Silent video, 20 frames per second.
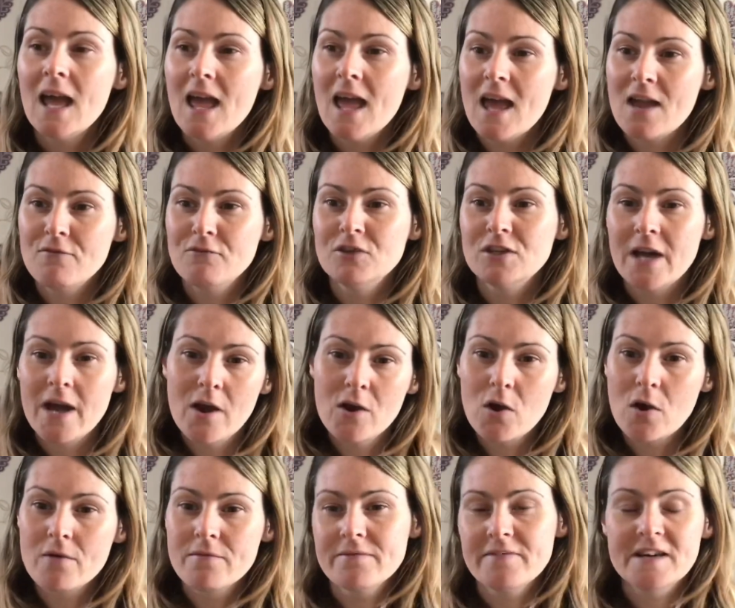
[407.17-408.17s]
Every day I go
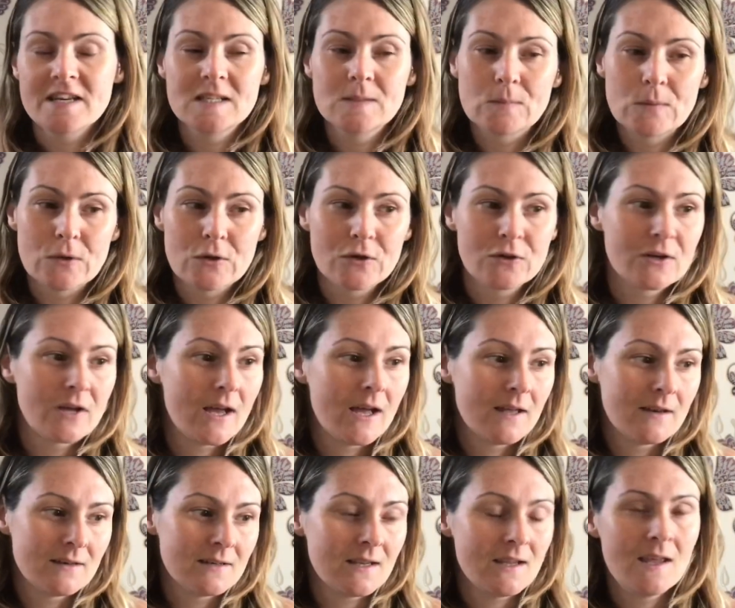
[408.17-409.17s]
on Facebook
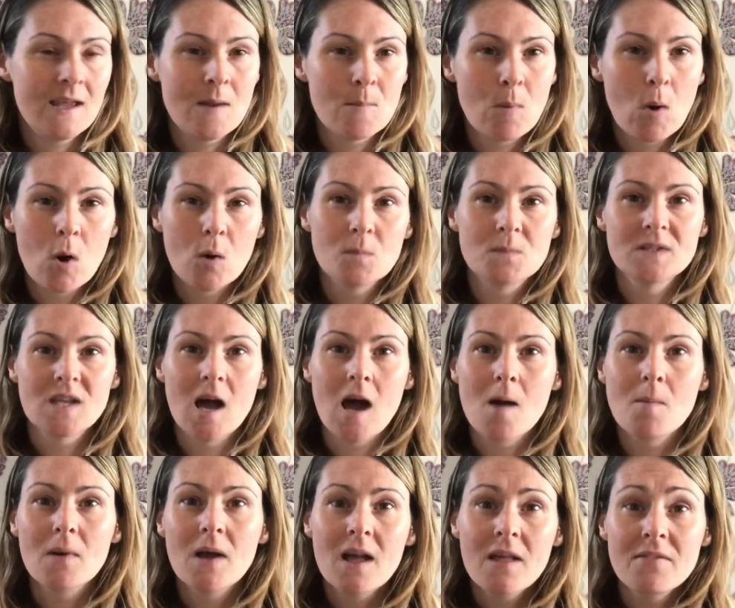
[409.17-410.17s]
and it pops
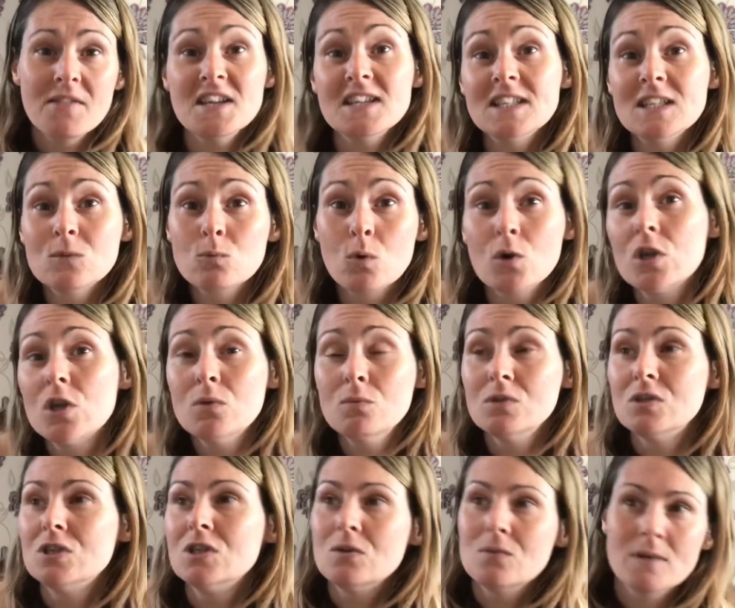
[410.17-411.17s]
up. This is what you was
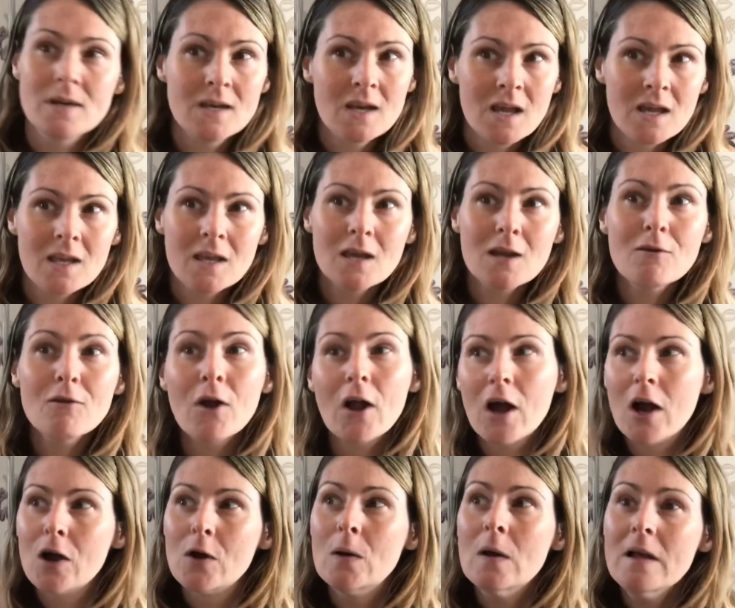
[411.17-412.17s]
doing a year
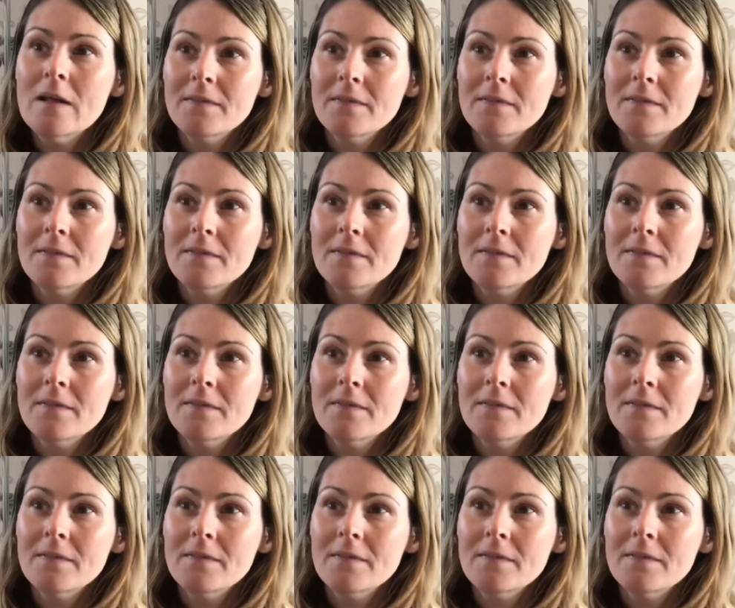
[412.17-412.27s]
ago.